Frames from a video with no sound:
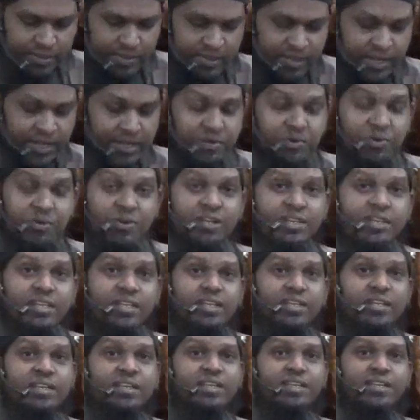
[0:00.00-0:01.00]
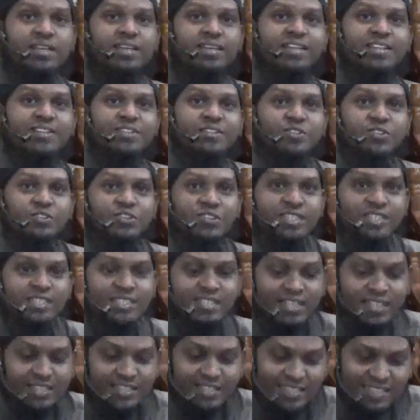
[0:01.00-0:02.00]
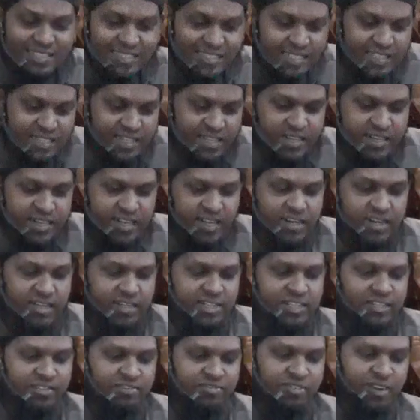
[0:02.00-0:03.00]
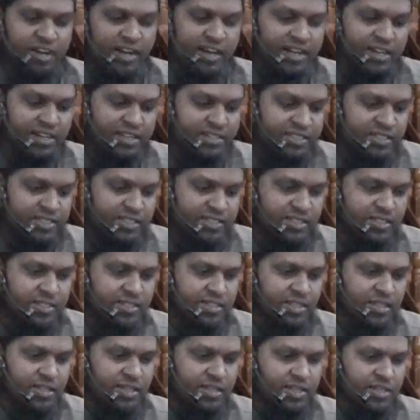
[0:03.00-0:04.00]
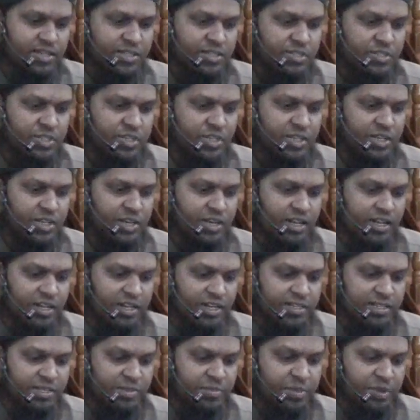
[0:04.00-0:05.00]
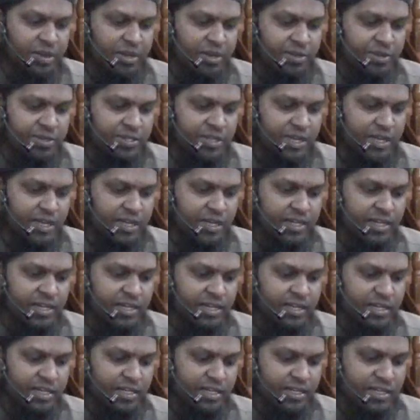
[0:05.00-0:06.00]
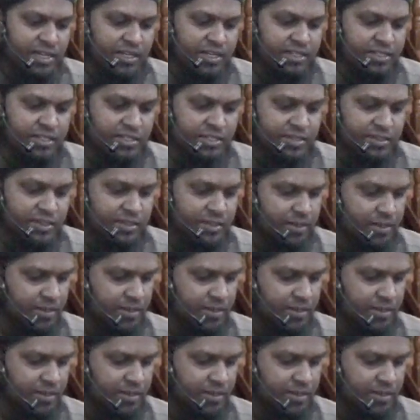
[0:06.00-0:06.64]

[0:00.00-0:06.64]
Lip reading: That only increases their defiance. So here Allah subhanahu wa ta'ala is